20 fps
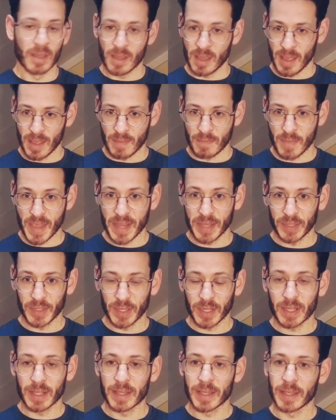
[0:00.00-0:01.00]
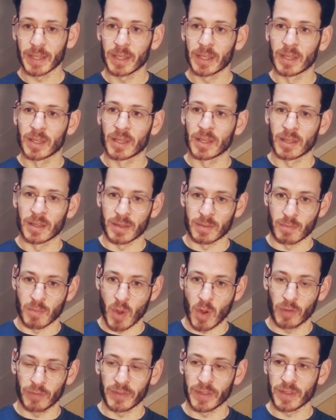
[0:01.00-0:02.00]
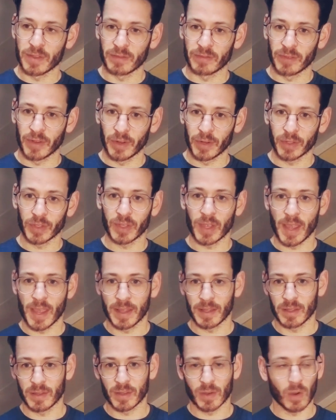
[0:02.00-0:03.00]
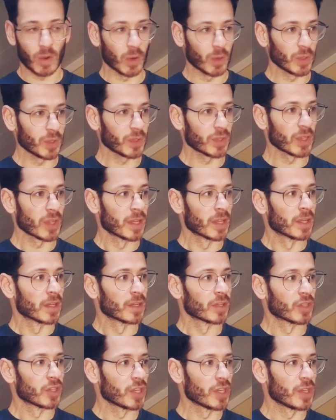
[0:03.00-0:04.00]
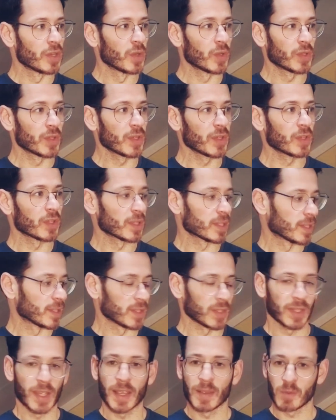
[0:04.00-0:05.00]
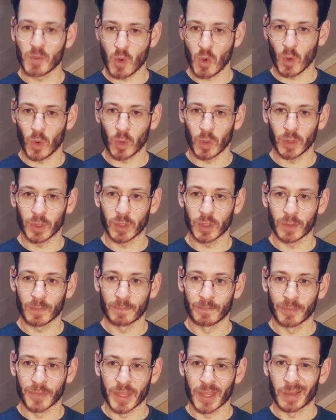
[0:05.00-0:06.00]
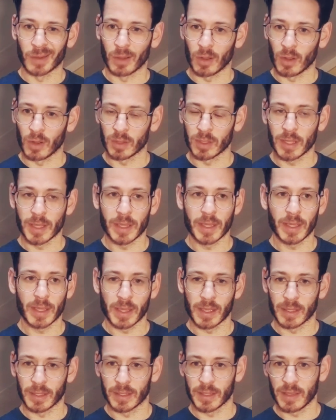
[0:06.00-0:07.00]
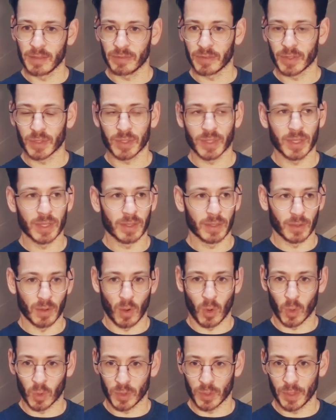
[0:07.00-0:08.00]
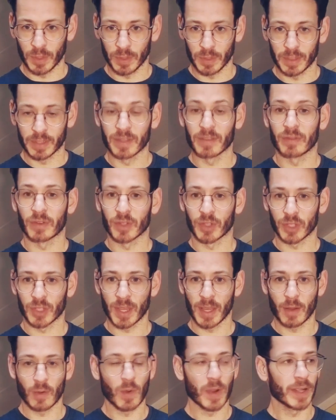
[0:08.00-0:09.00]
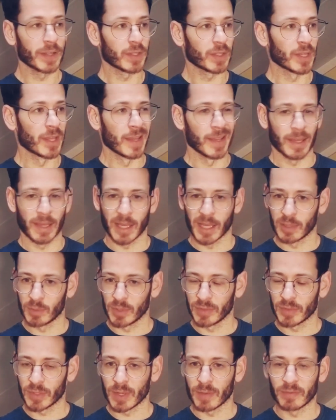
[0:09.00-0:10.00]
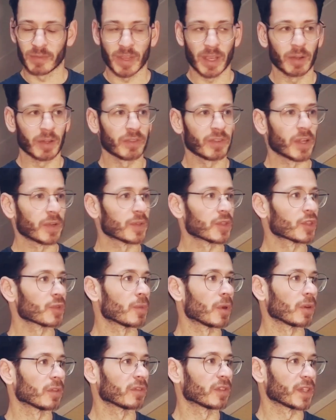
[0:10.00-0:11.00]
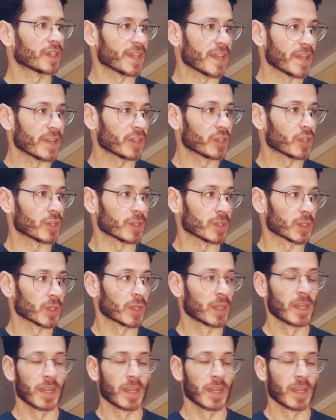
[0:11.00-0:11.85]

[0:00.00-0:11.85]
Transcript: And basically, both in the verse and in the chorus, she uses the same chords, only in a different order, a different sequence, and with some very, very small variations.